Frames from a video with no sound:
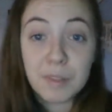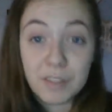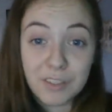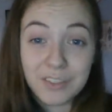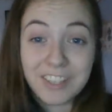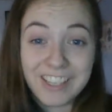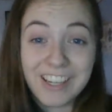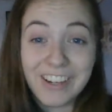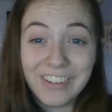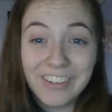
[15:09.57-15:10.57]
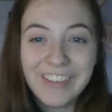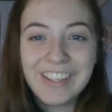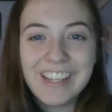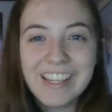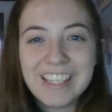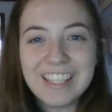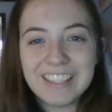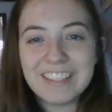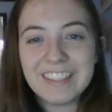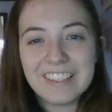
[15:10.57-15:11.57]
episodes ago
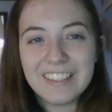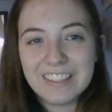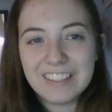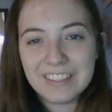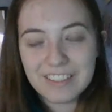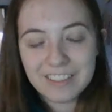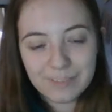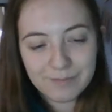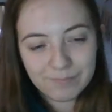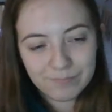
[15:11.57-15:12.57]
in the...